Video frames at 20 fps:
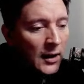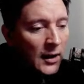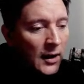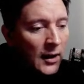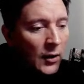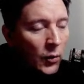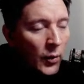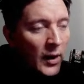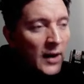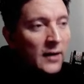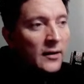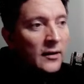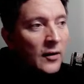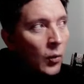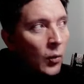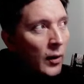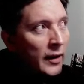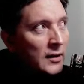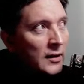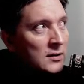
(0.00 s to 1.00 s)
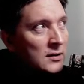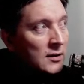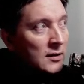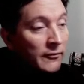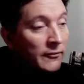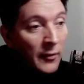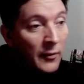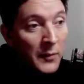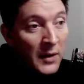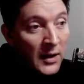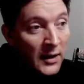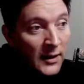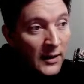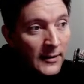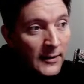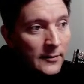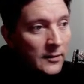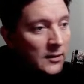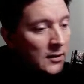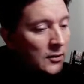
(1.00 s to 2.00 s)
waiting in the wings. And for me,